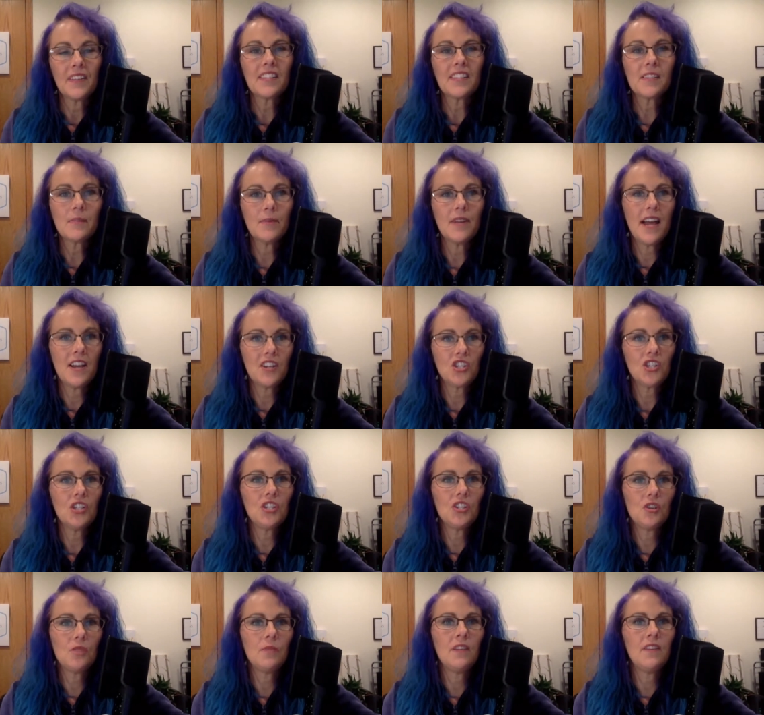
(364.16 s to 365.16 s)
Someone
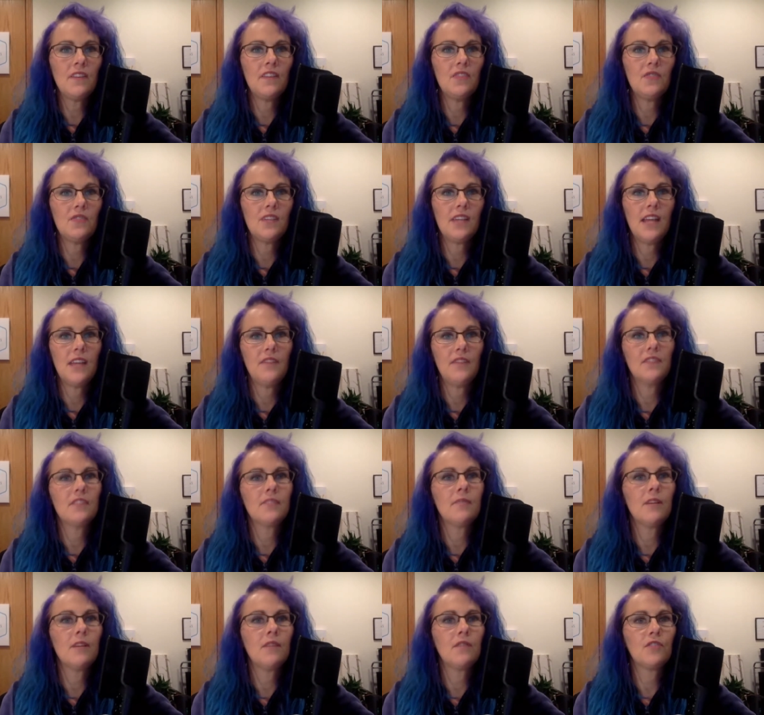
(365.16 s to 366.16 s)
actually told me they used to hate the
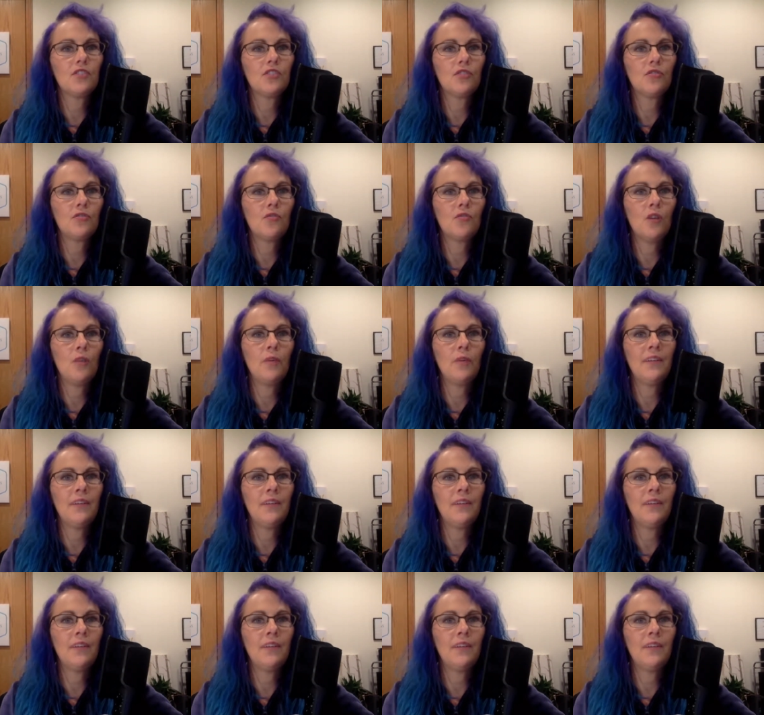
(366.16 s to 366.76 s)
smell of a certain oil,